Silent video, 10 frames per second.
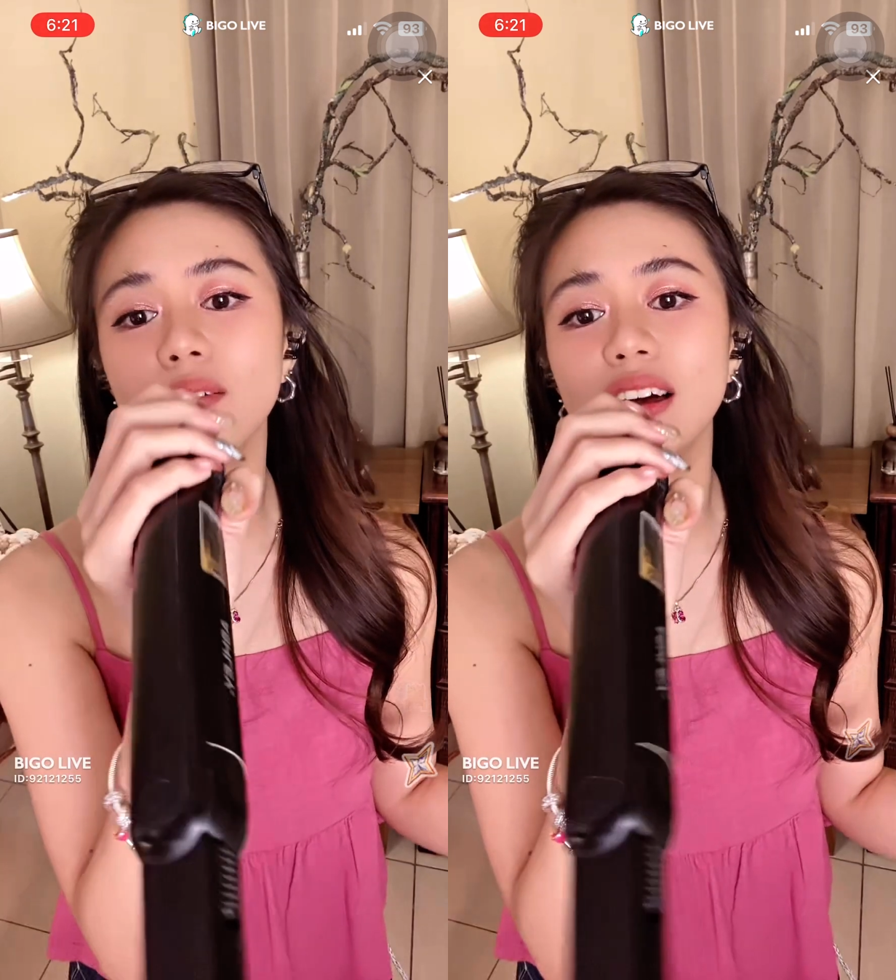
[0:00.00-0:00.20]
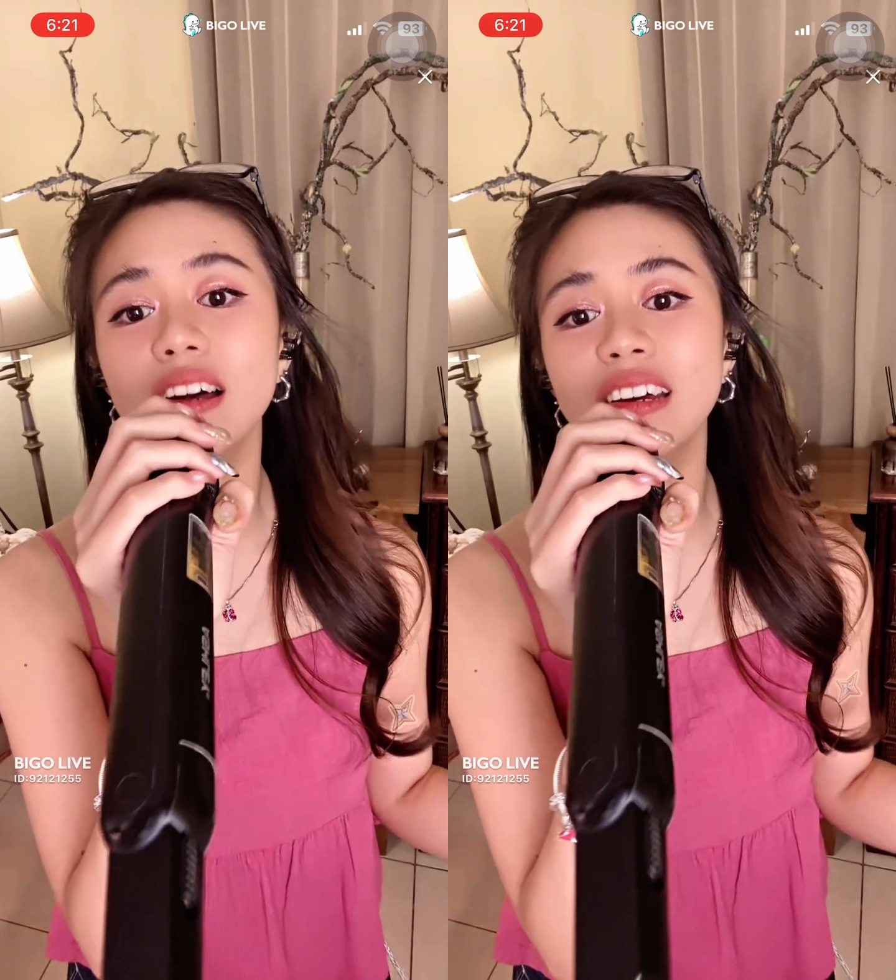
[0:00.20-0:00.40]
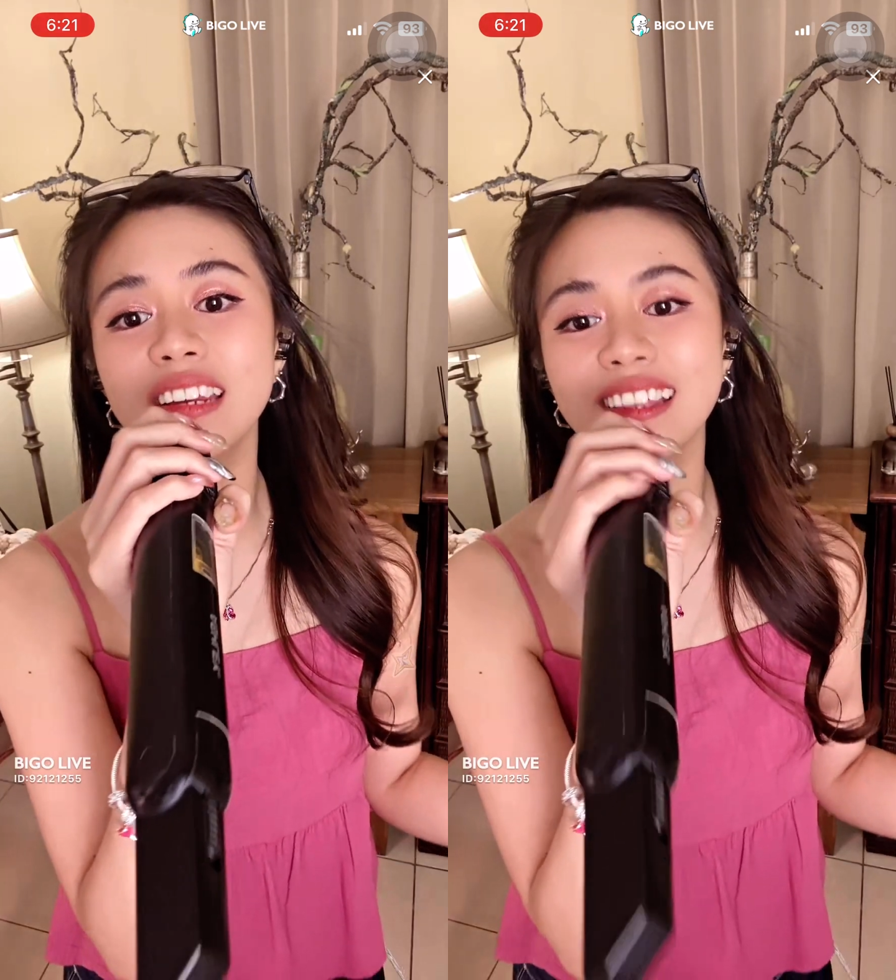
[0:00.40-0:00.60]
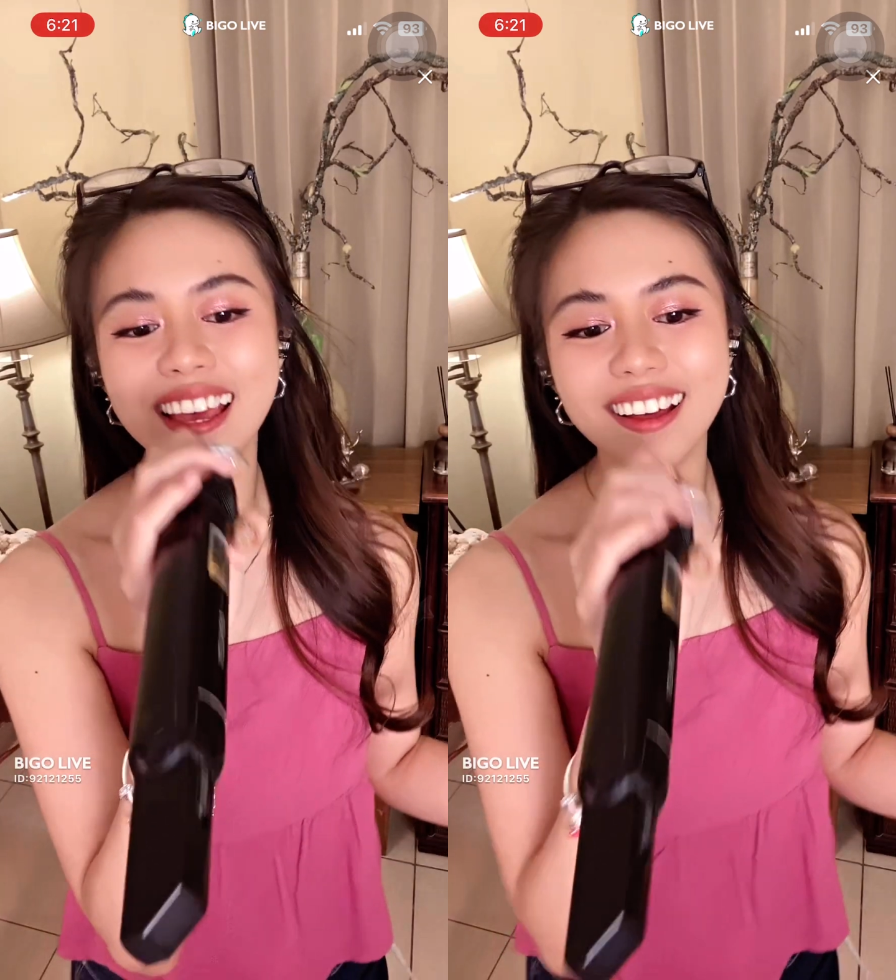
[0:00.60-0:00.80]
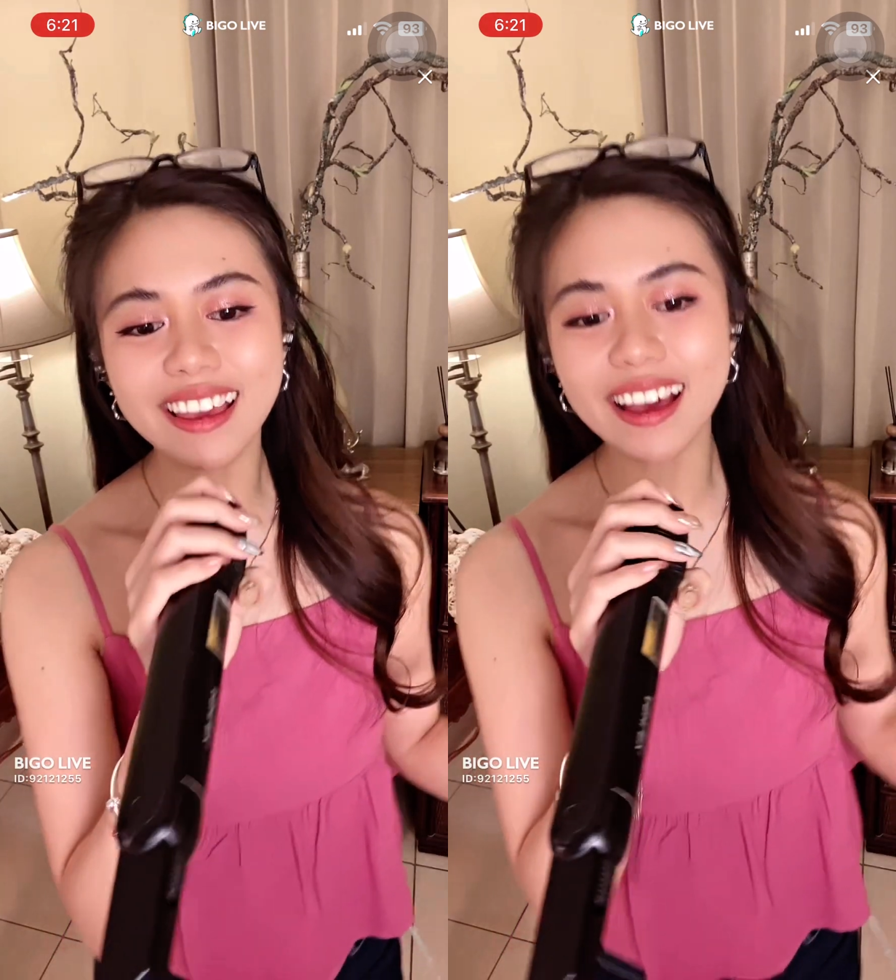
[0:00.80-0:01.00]
running,
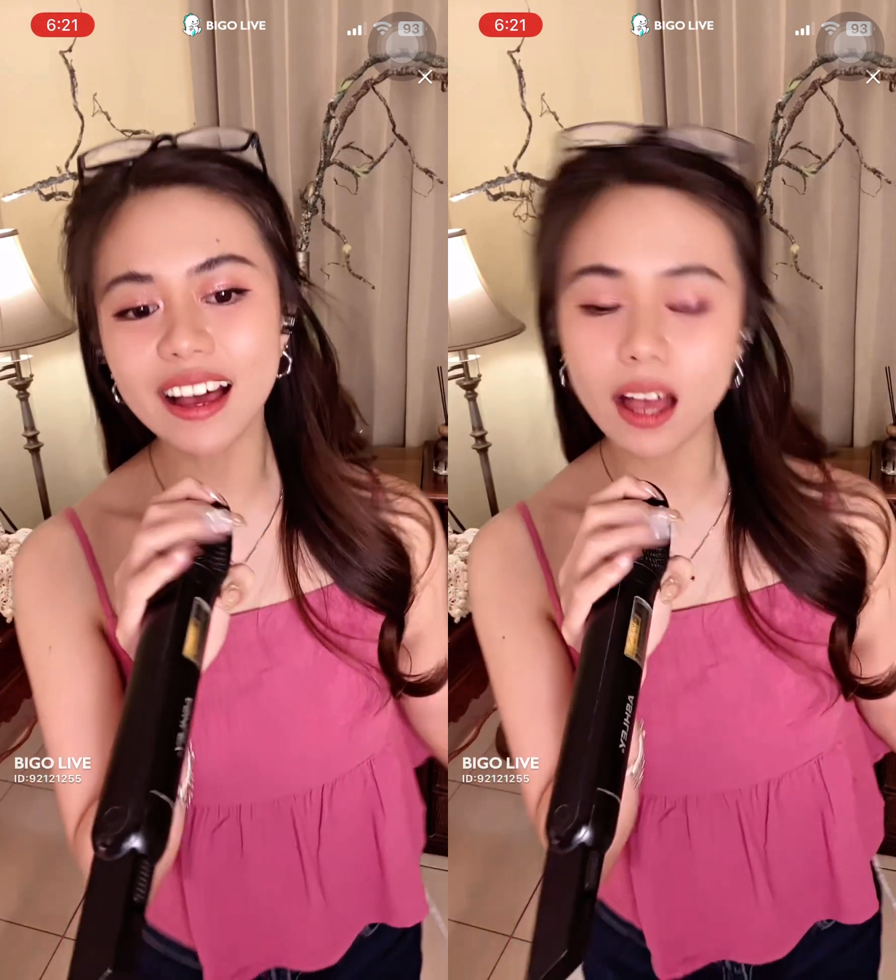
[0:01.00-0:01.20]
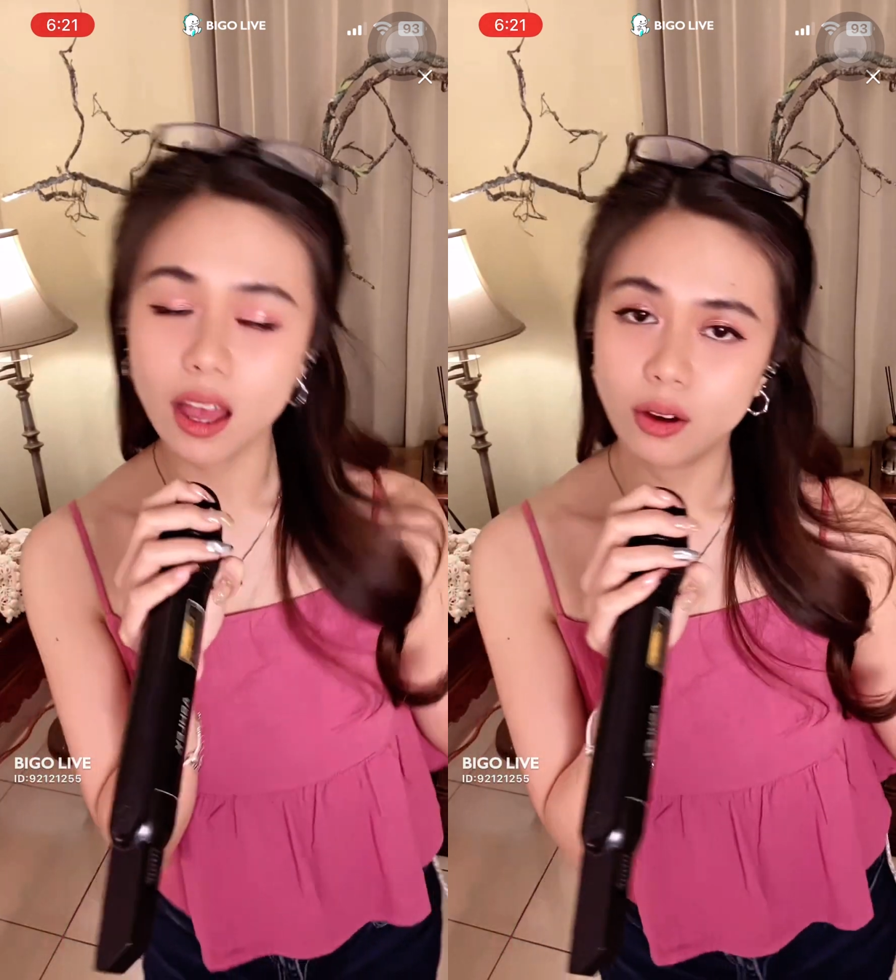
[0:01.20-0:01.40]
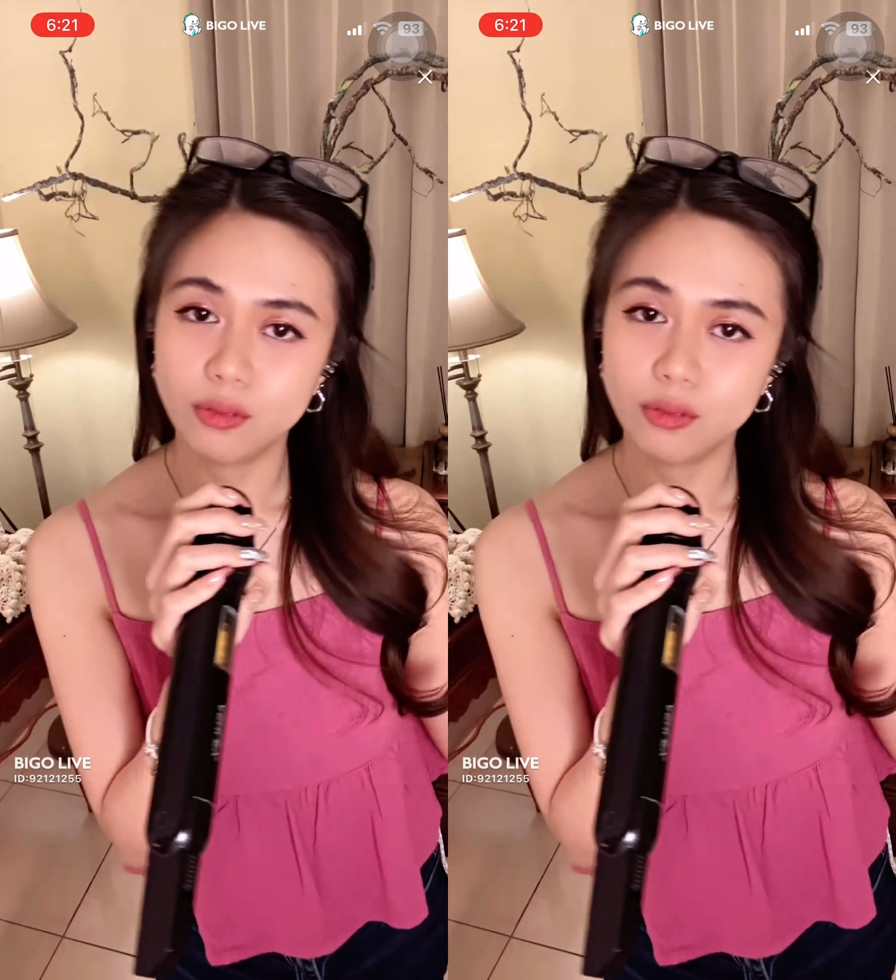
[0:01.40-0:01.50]
tell ya,